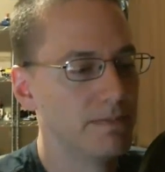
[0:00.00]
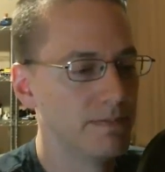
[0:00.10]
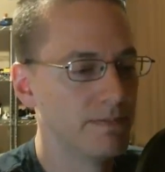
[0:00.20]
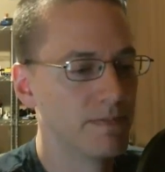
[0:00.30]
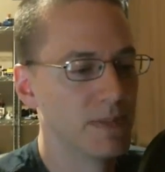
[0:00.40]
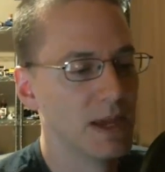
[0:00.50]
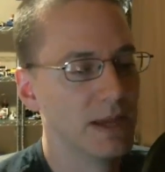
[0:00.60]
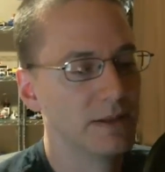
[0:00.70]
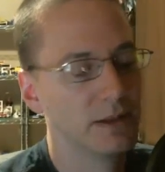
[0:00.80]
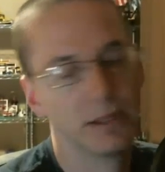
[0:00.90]

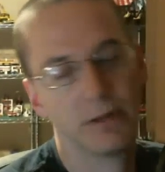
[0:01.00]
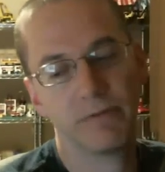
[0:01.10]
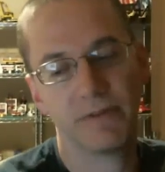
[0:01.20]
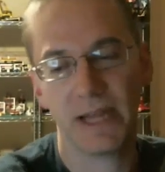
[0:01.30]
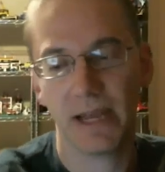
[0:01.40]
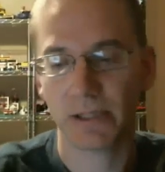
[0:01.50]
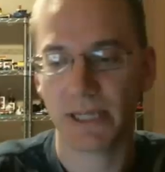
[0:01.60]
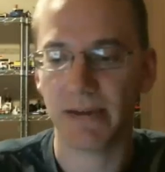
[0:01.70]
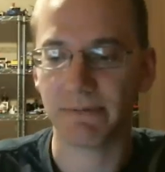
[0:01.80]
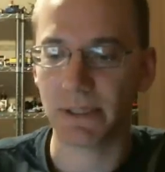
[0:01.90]
And the little finagles
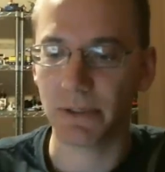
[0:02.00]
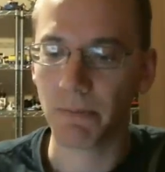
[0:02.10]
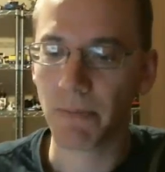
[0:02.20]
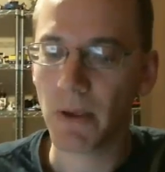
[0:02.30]
I have to do.